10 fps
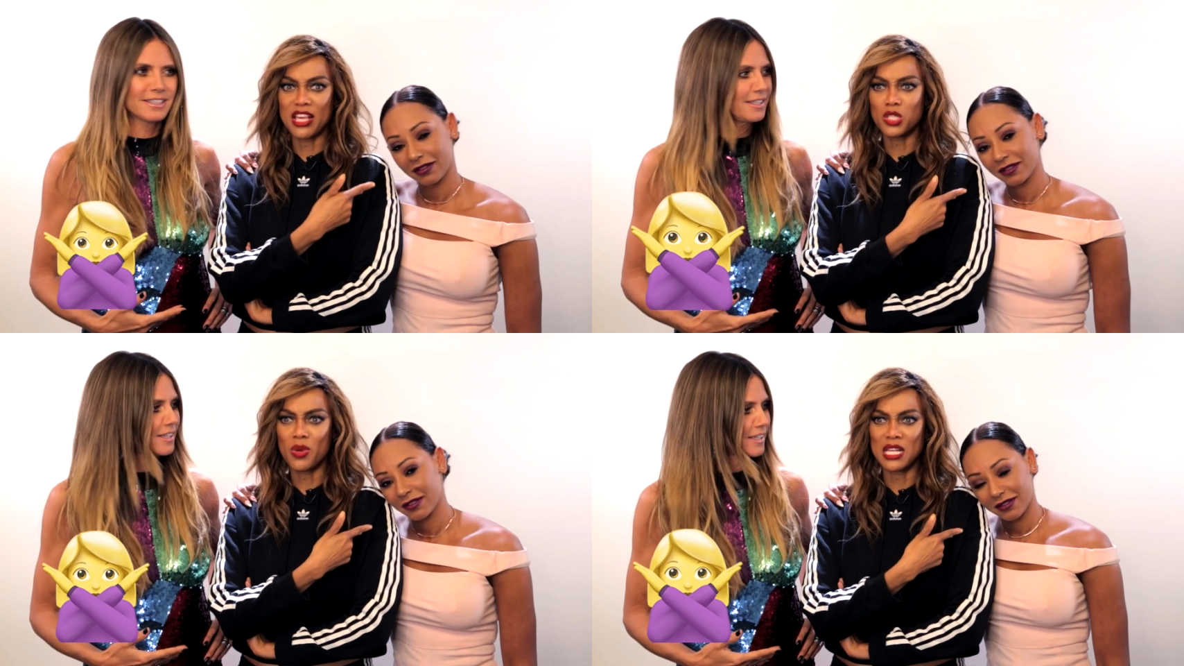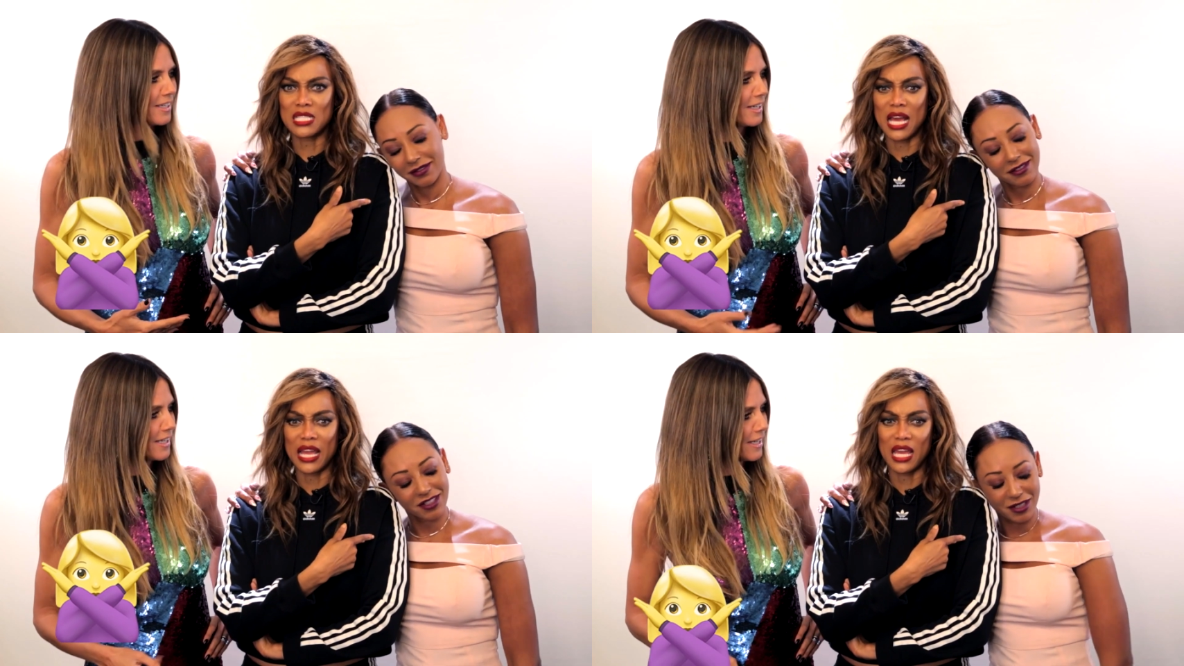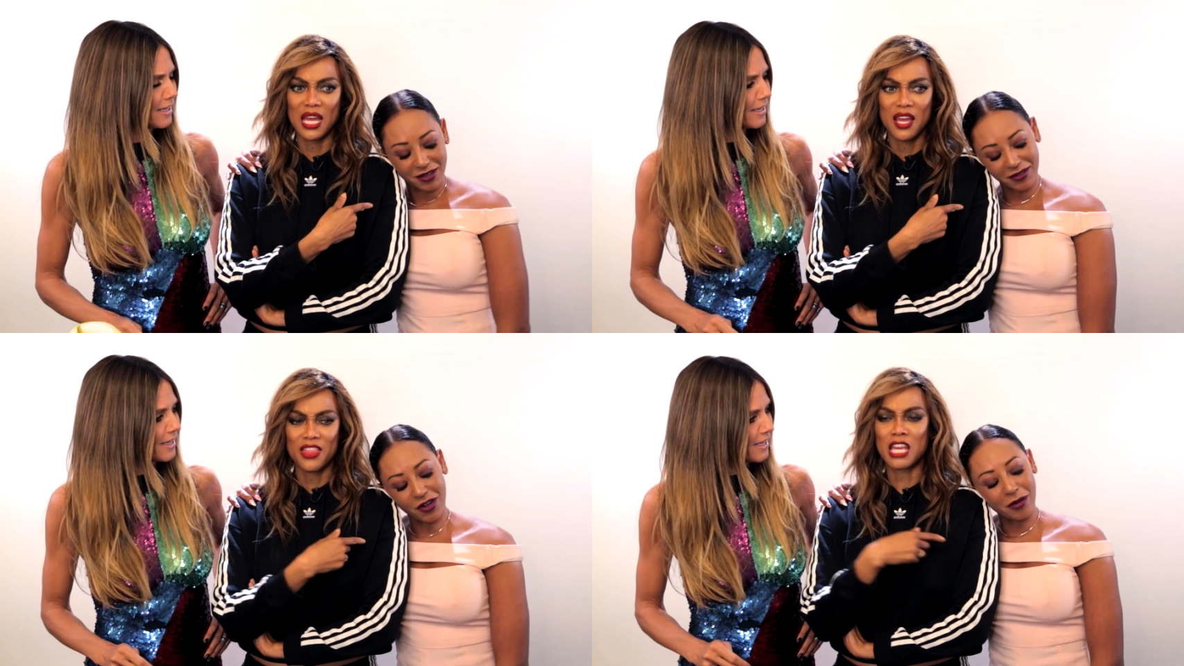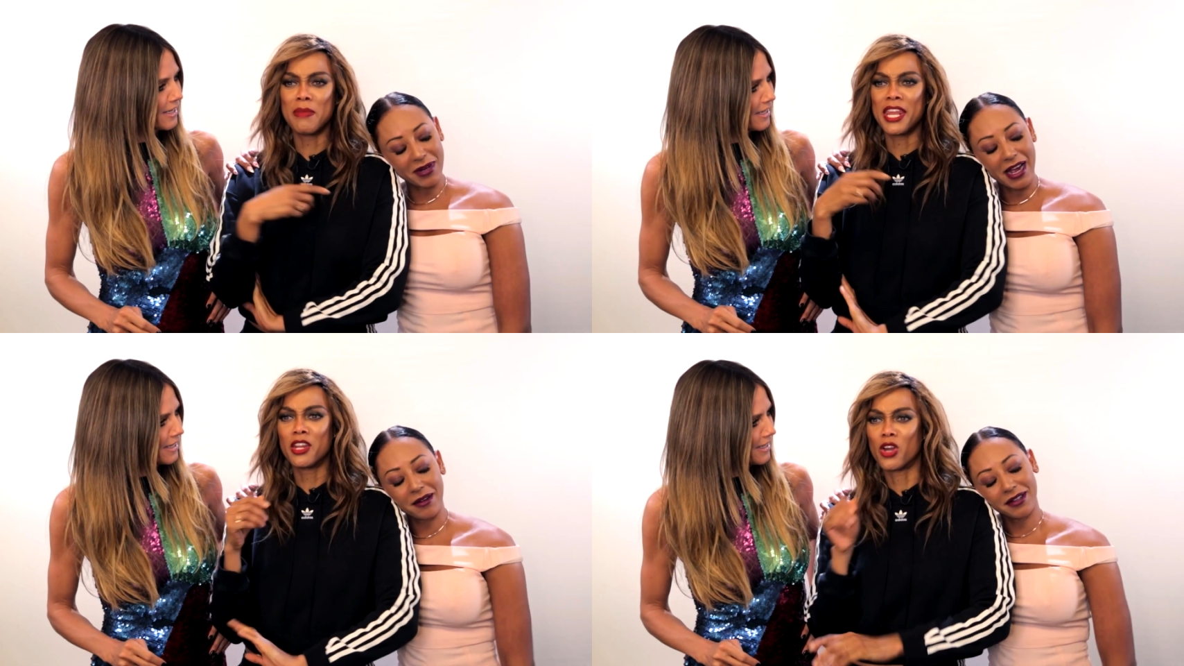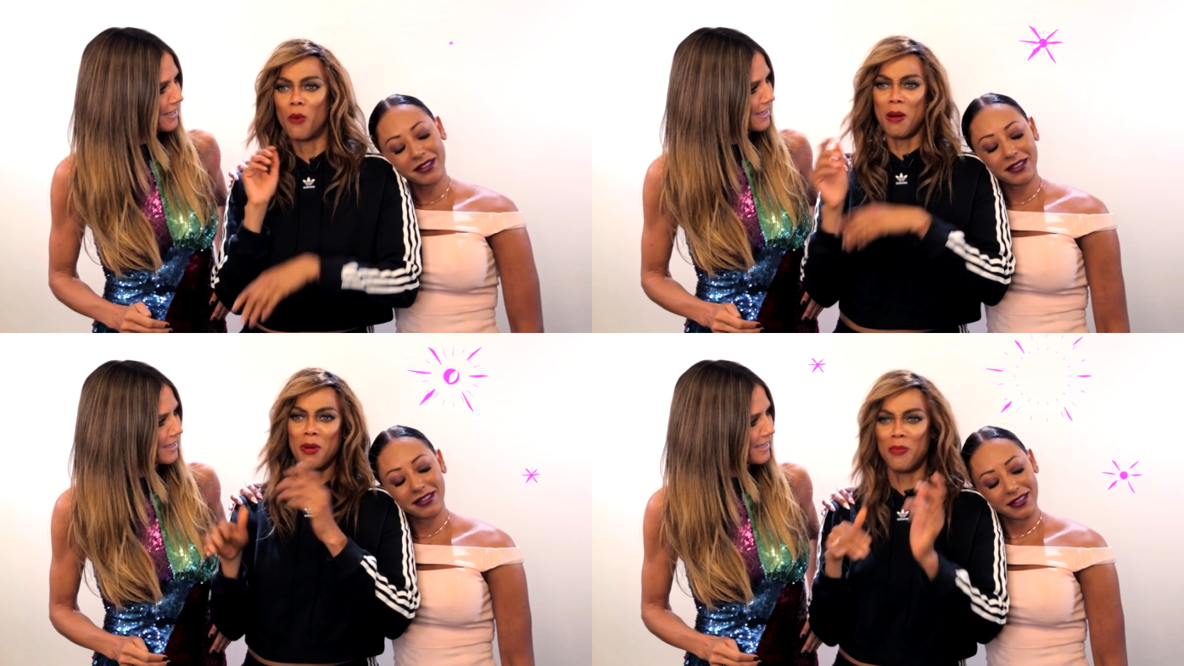Speaker 1: this one is like the comedian will
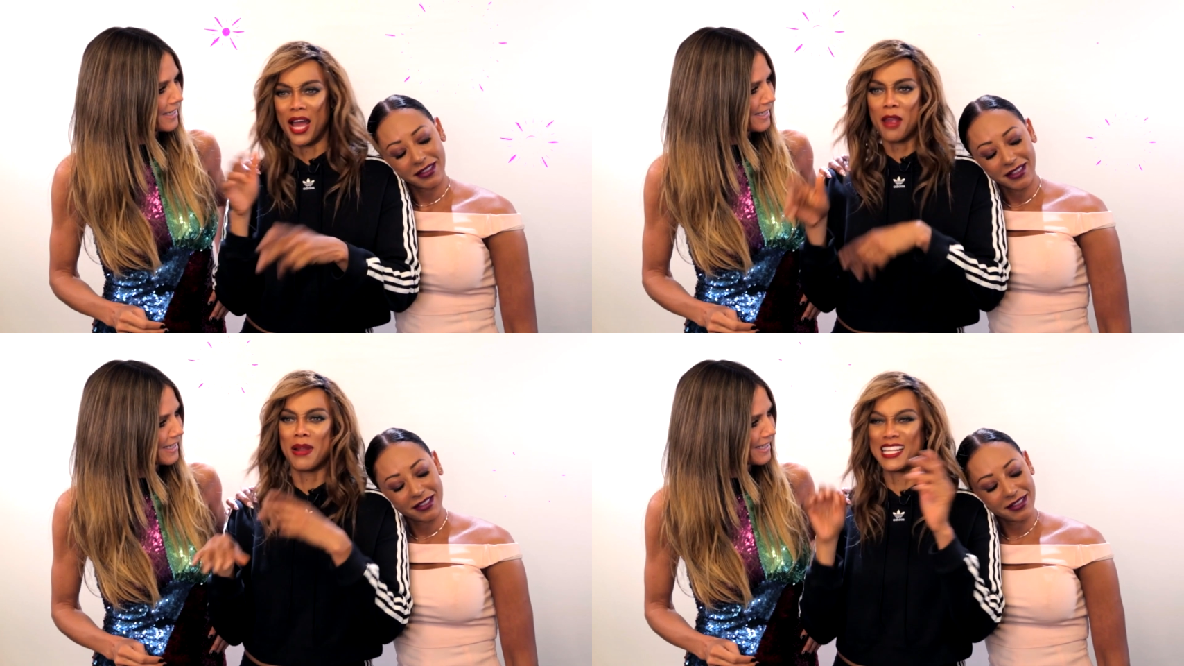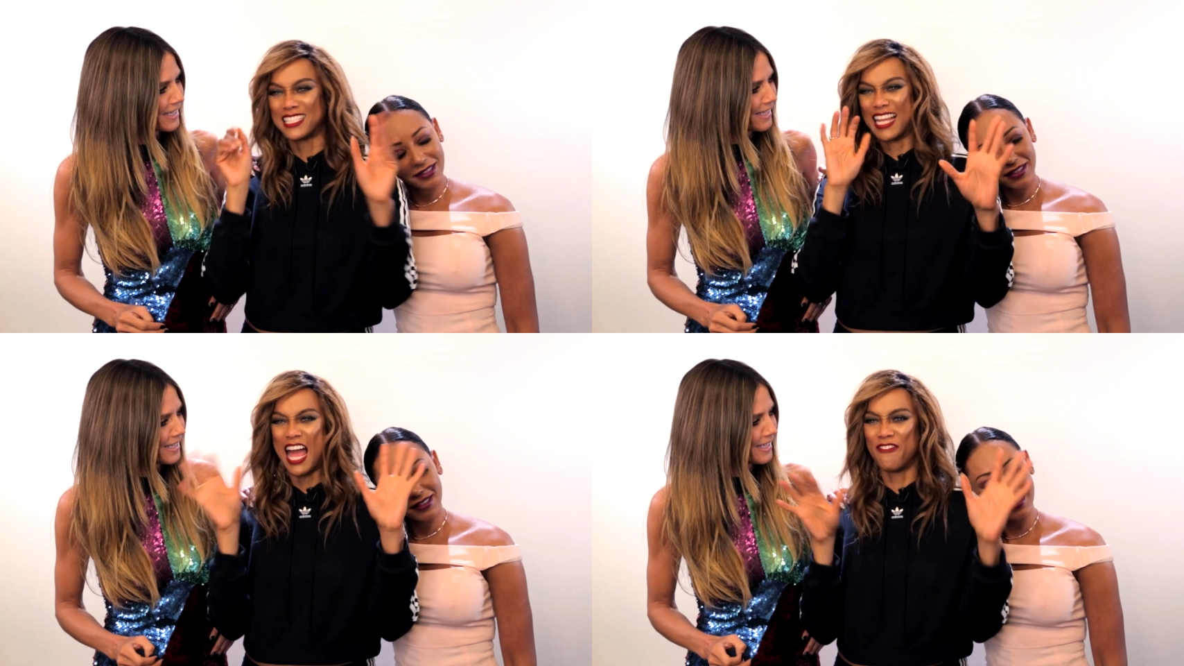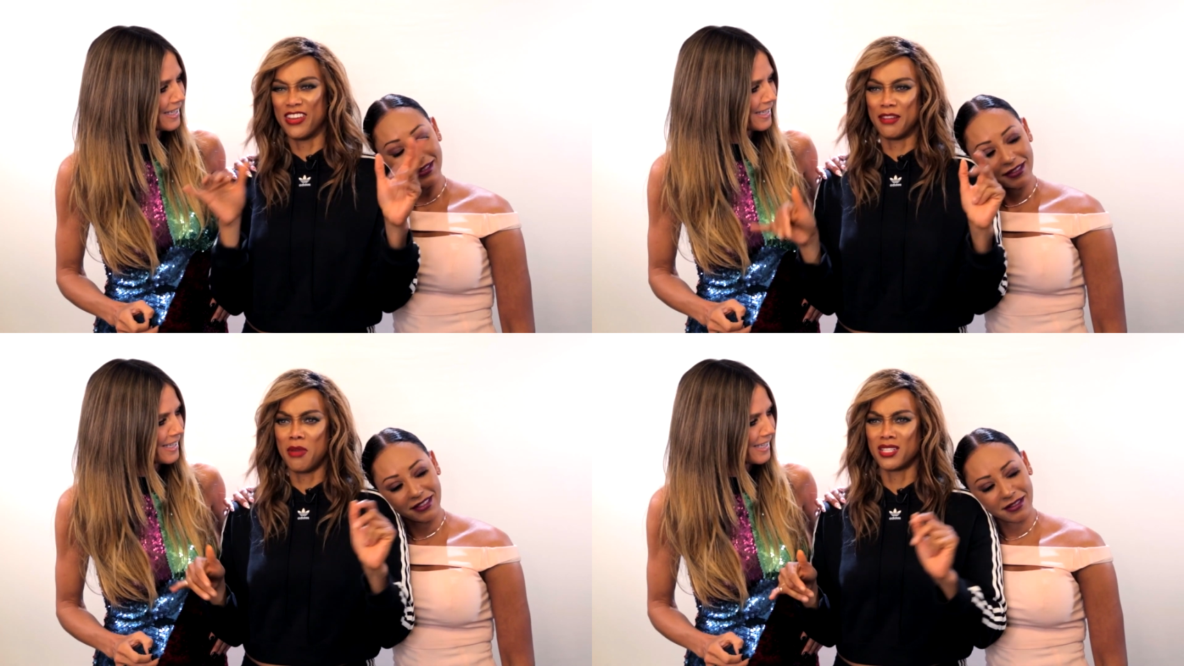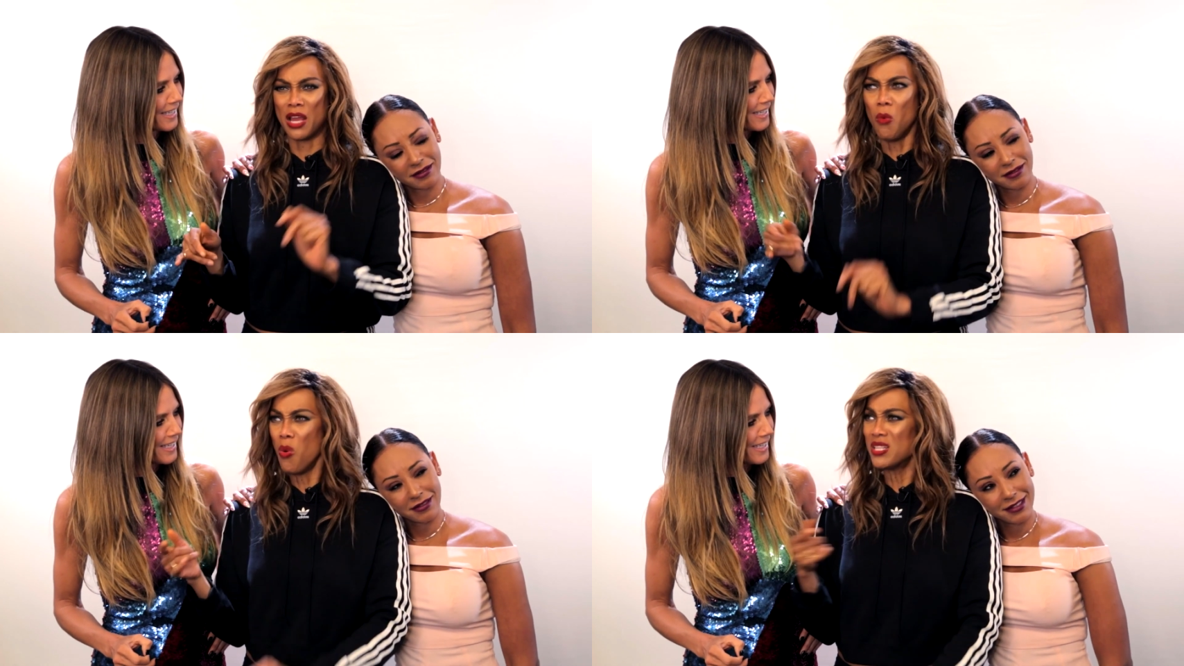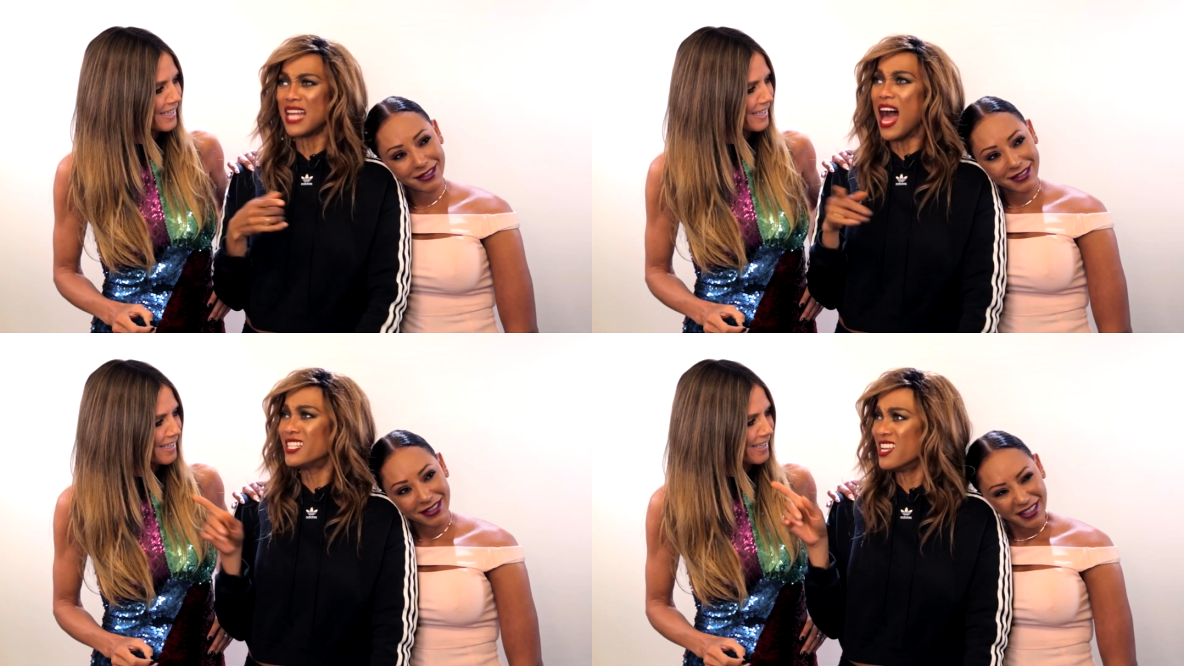go, but, but, Everybody's laughing, and Mel's like, "What was
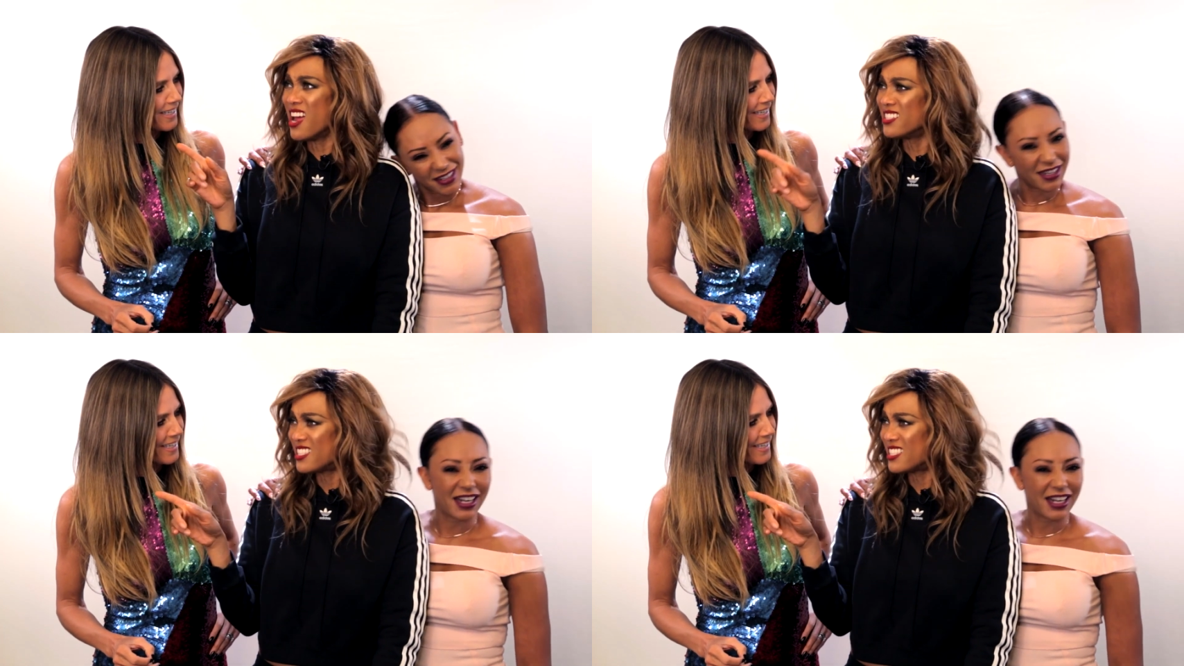that? I didn't